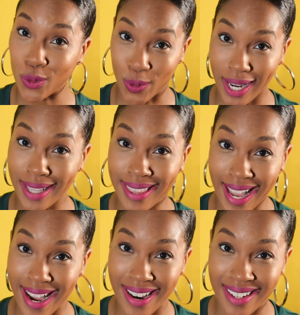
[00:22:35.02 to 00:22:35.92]
Right
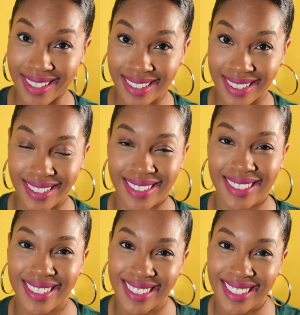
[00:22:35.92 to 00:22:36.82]
there.
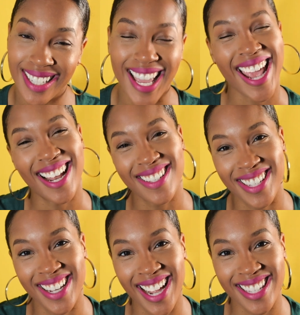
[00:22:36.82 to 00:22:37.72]
And I'll
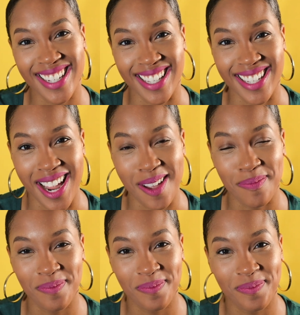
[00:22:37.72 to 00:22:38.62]
see you guys next time.
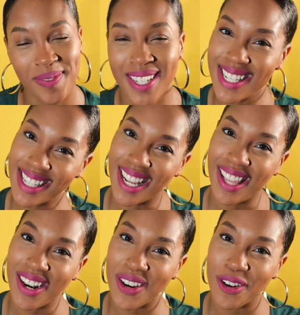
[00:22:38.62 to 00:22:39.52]
See you
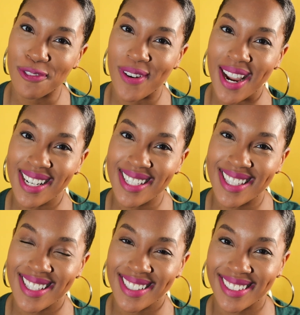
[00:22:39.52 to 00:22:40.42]
later, girlfriends.